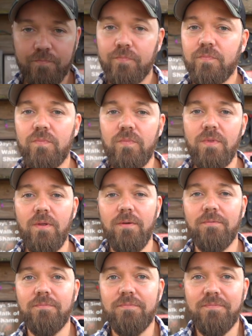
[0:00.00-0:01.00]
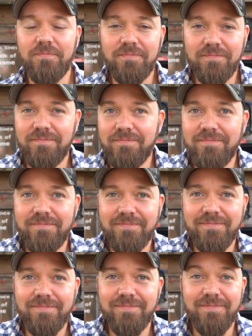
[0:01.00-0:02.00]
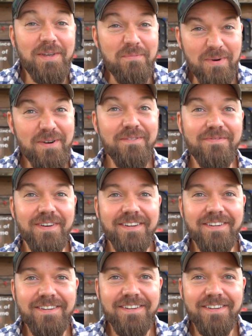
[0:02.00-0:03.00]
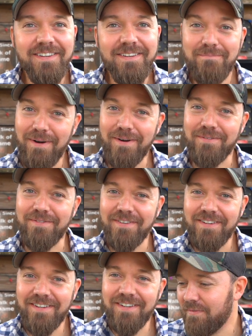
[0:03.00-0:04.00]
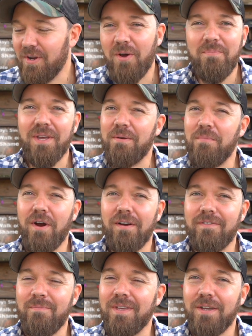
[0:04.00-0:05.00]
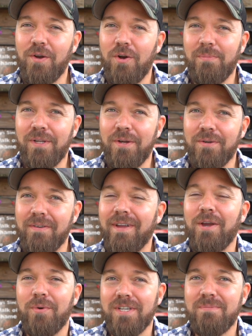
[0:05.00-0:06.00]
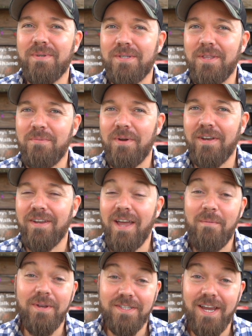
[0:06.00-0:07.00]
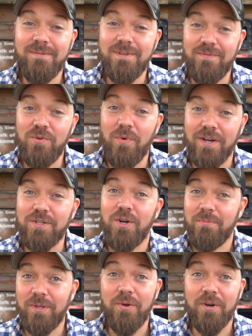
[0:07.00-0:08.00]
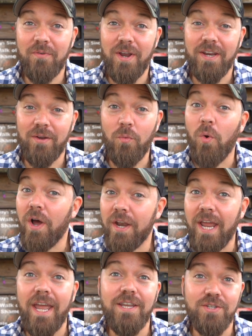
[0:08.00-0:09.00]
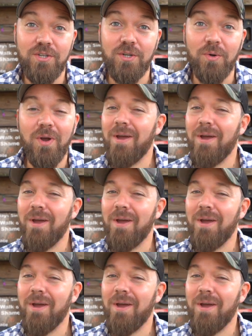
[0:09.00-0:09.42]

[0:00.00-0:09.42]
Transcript: Take it away, Merv. Merv? Merv. Merv. No, I'm thinking Marv. I'm thinking Home Alone. I've yeah, got Christmas are. on the mind. No, How I'm many times thinking... have you watched Home Alone already? Uh, one uh, and two.